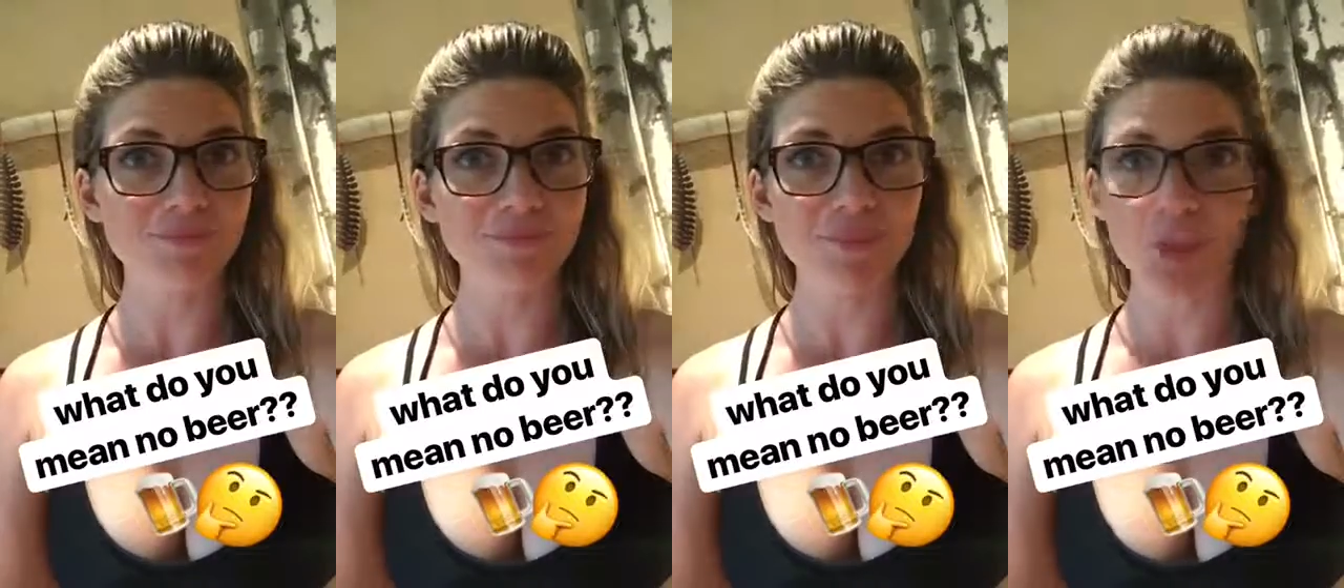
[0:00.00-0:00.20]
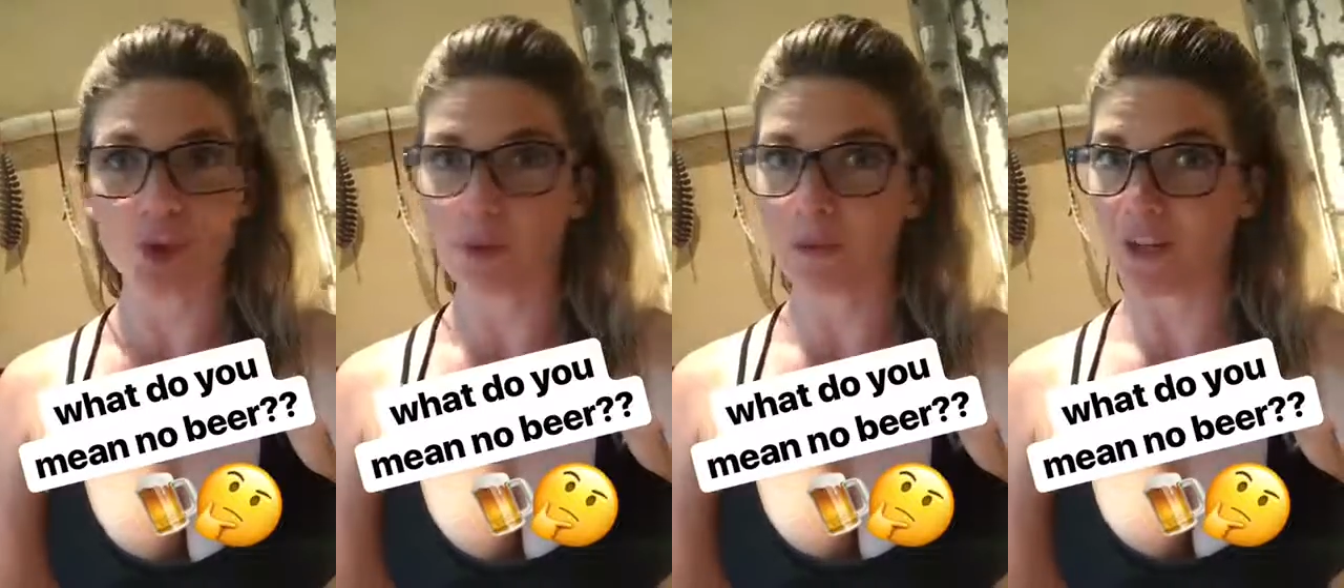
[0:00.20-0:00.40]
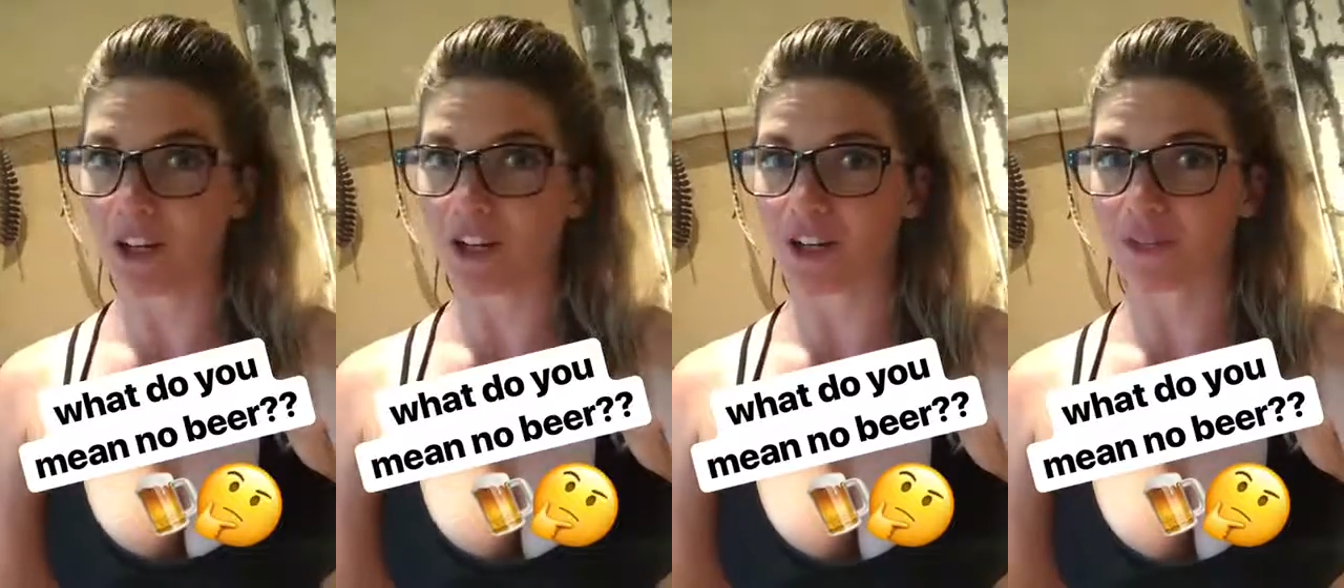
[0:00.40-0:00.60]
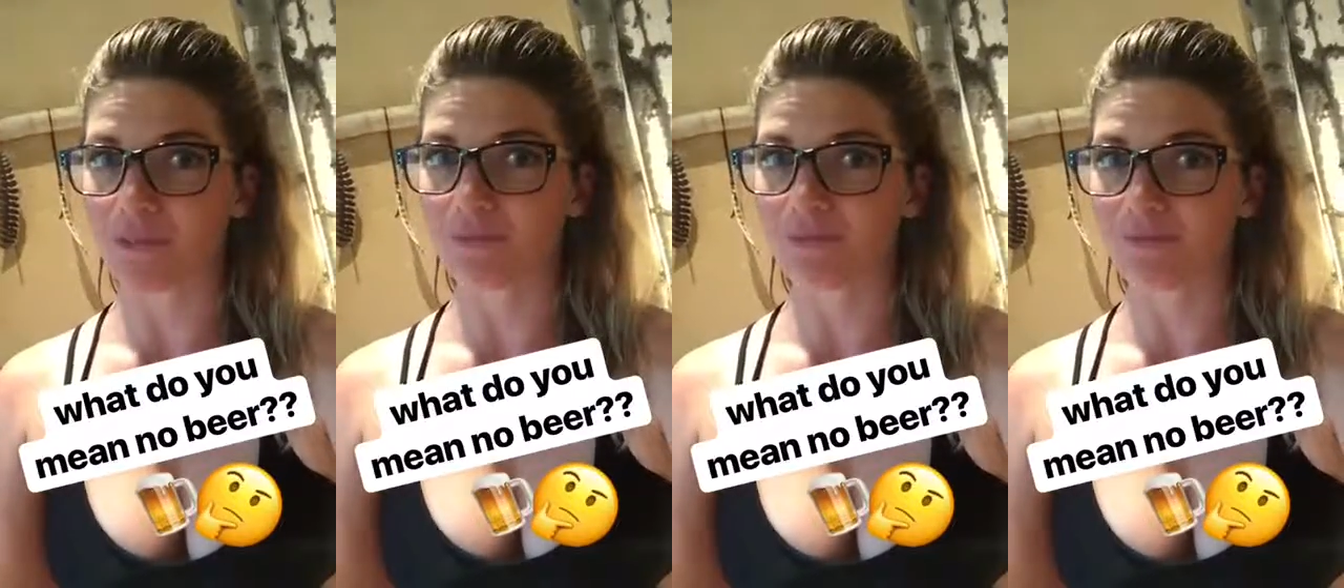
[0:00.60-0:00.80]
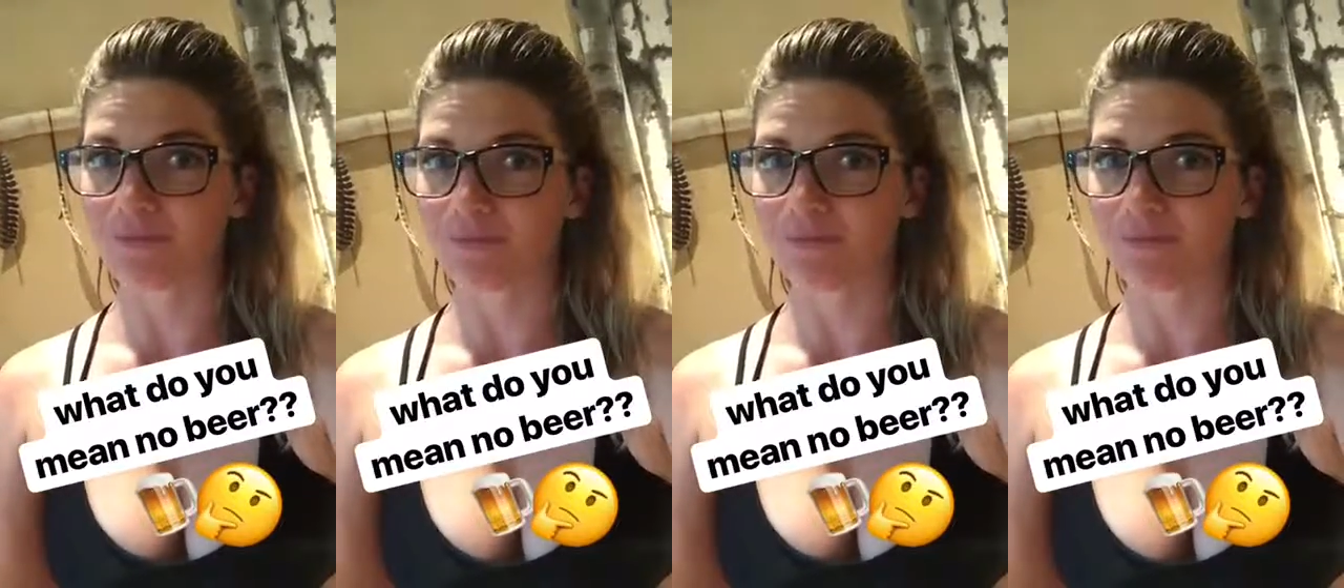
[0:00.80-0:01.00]
no beer.
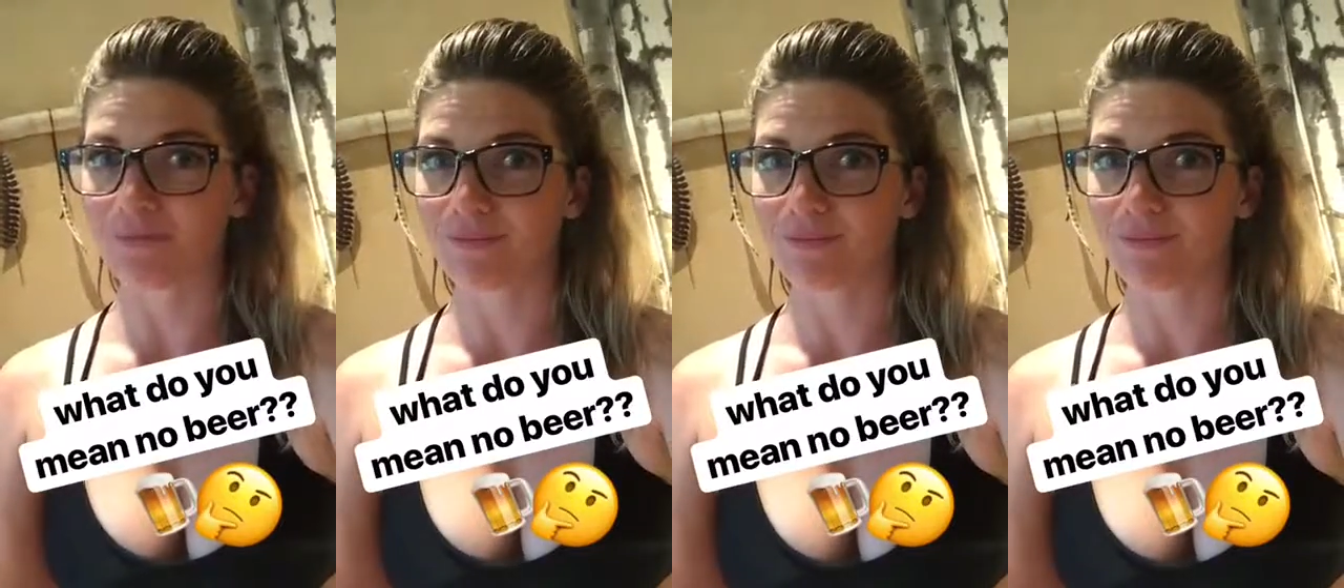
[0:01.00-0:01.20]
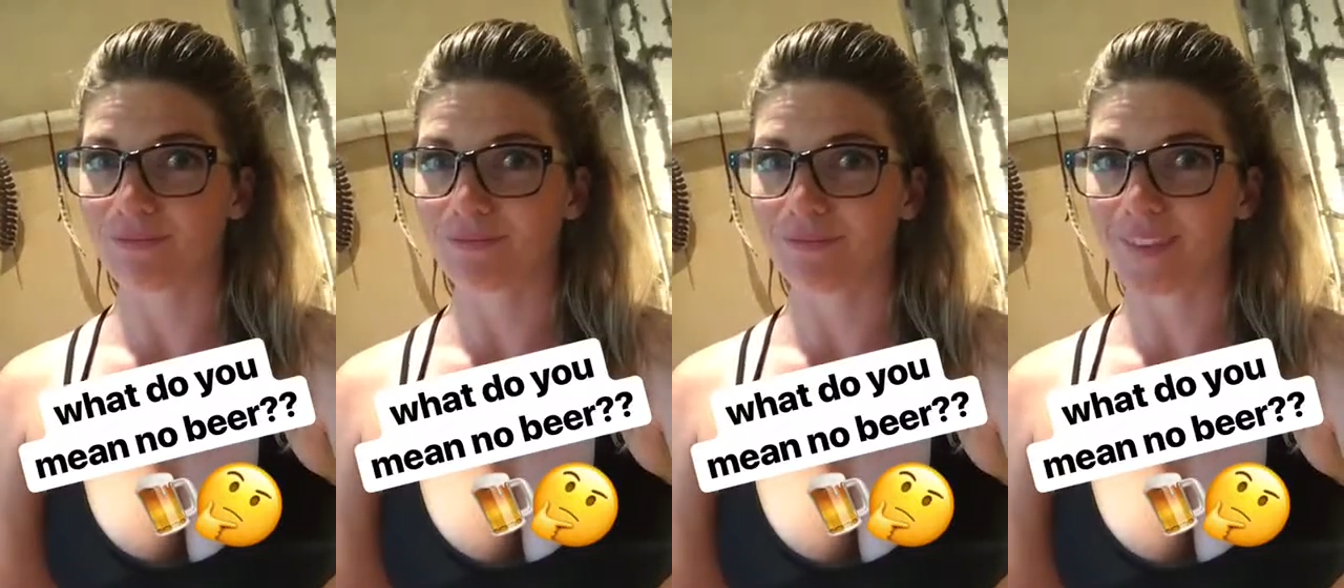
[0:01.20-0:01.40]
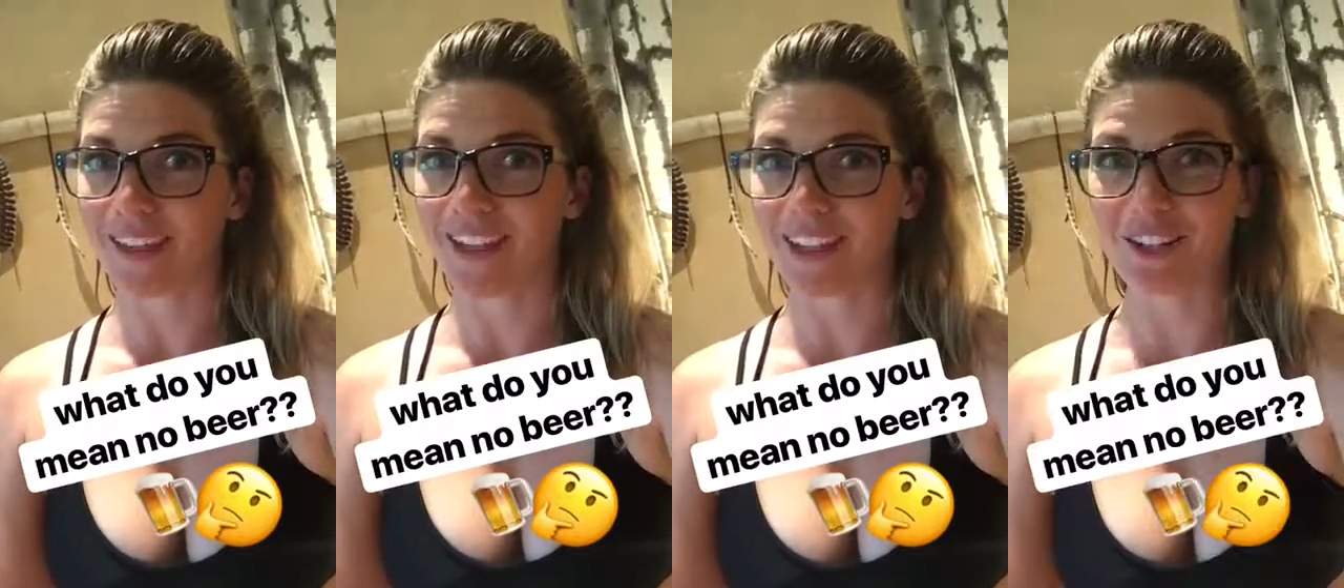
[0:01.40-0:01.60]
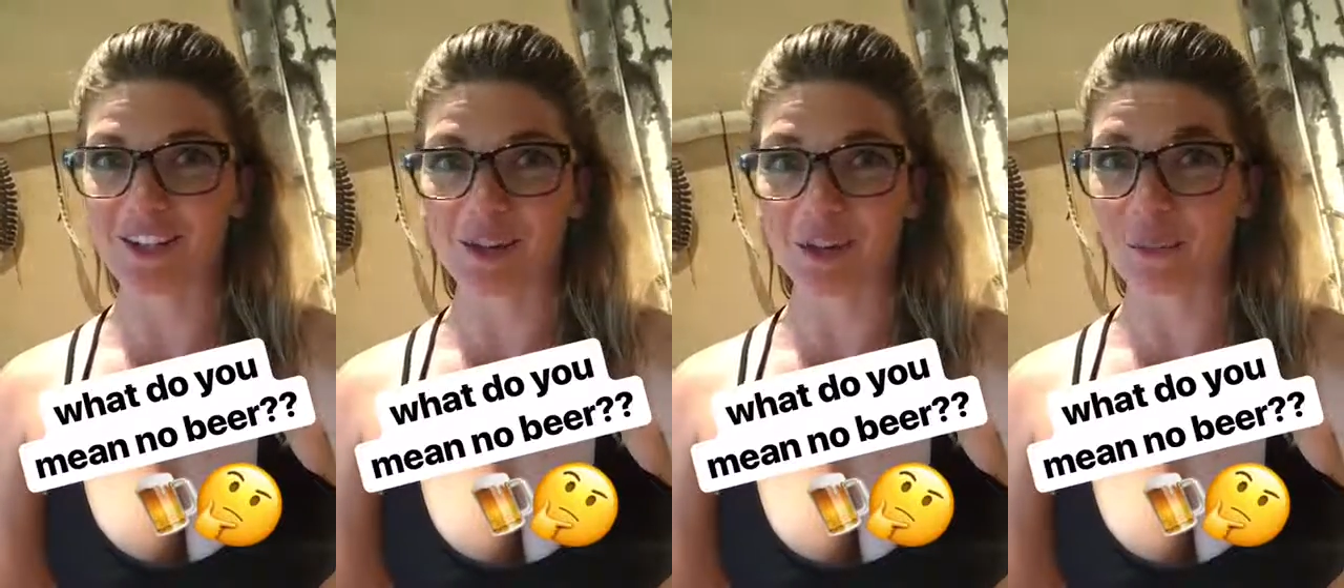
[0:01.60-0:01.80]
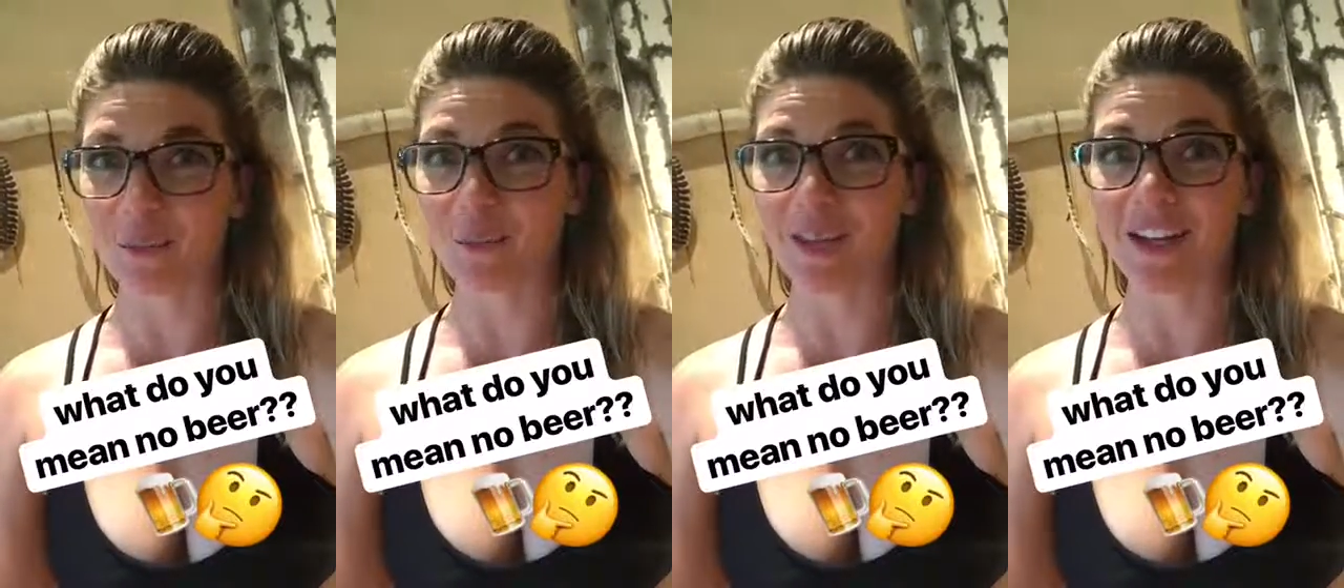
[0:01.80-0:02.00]
And
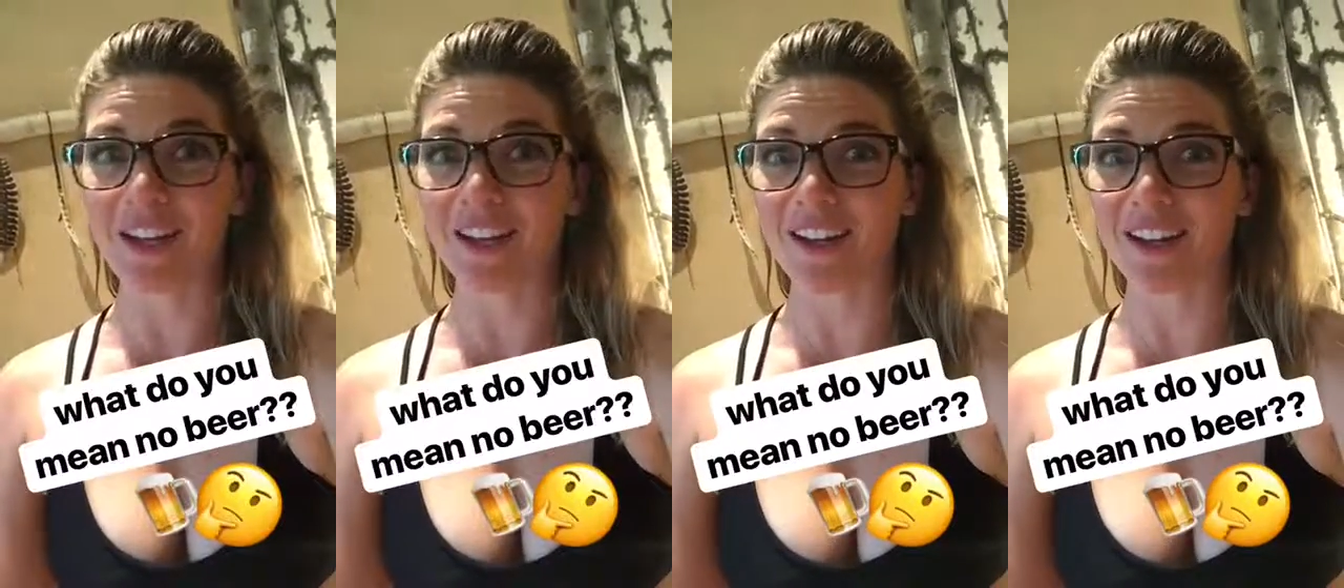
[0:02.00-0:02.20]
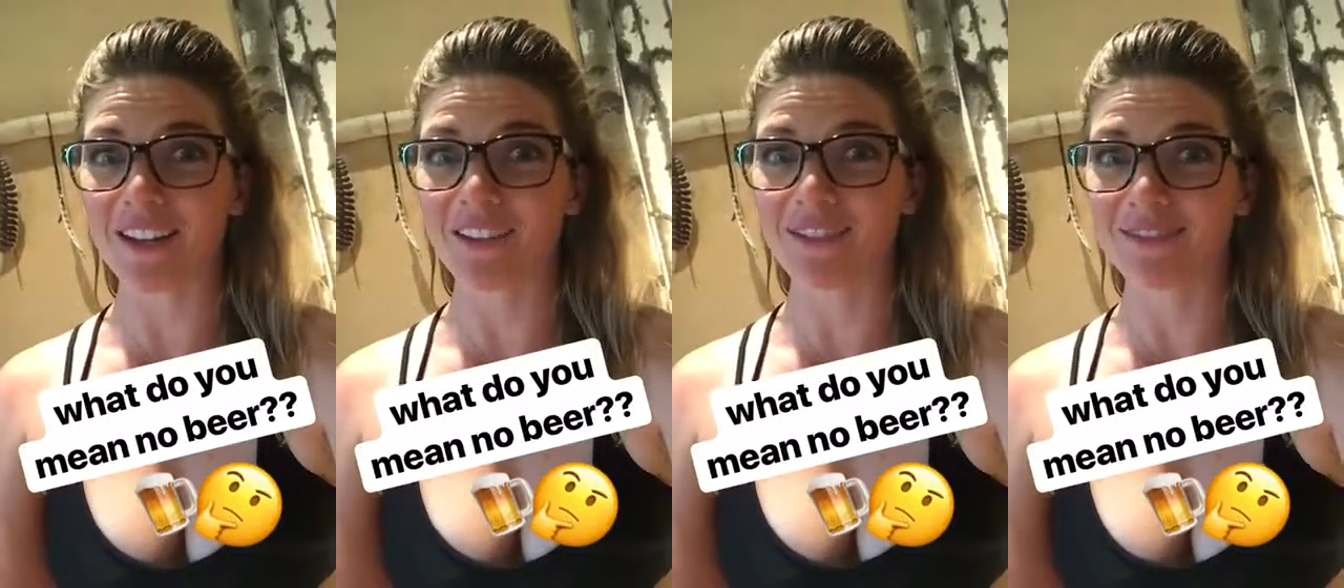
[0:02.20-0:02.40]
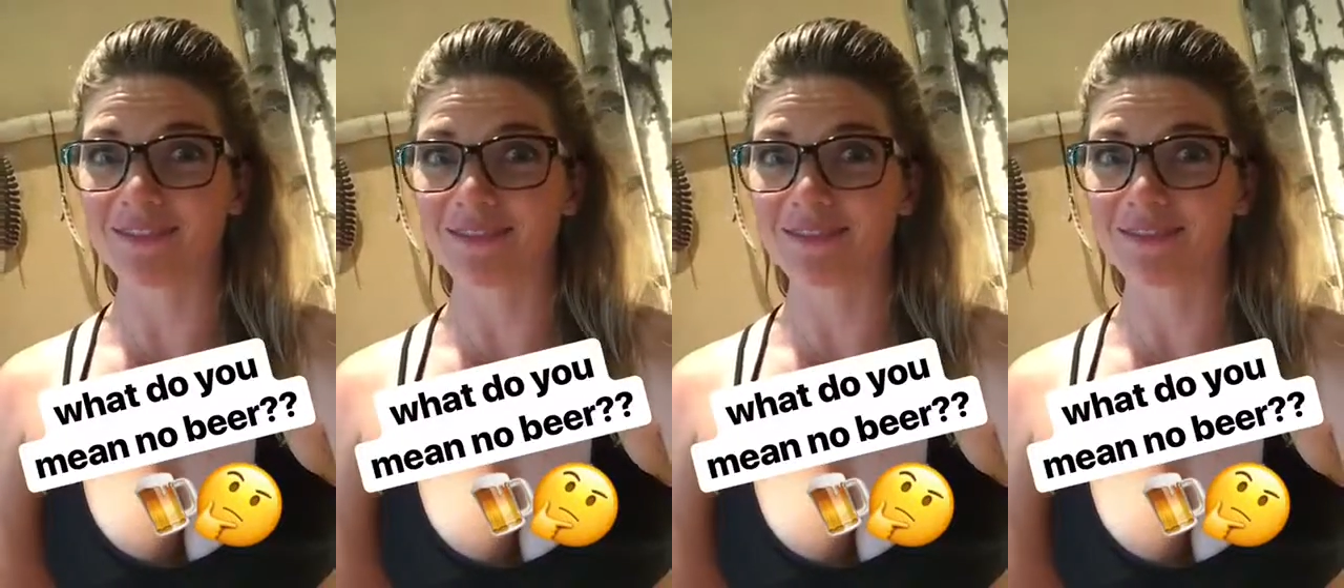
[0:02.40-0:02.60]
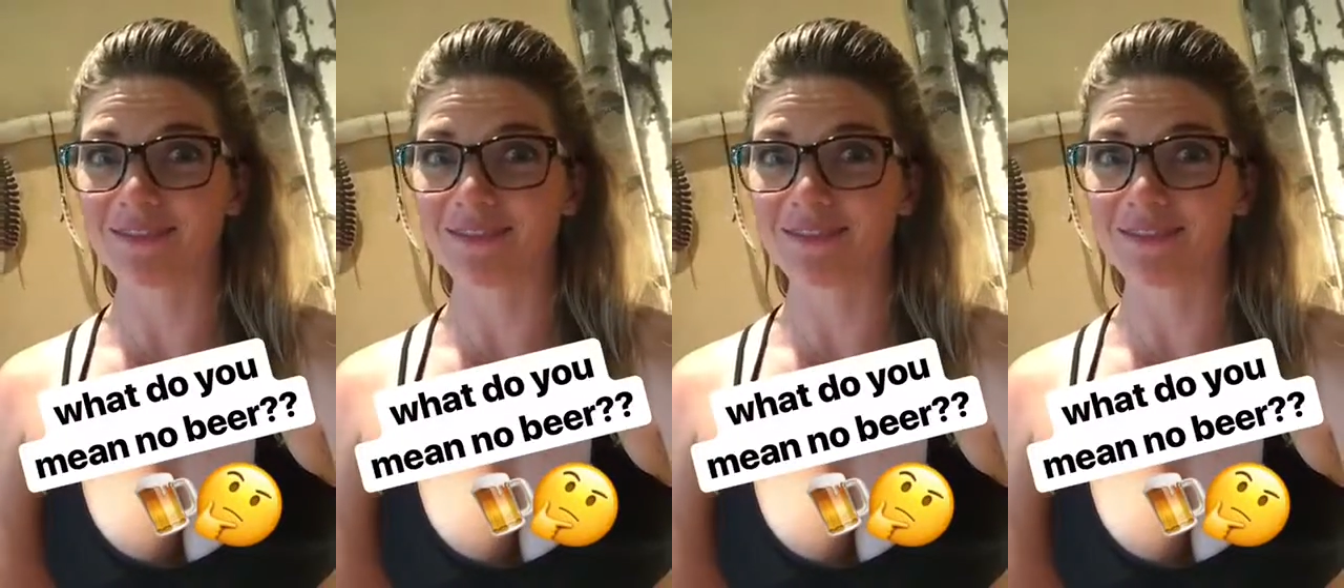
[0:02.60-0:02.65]
no beer,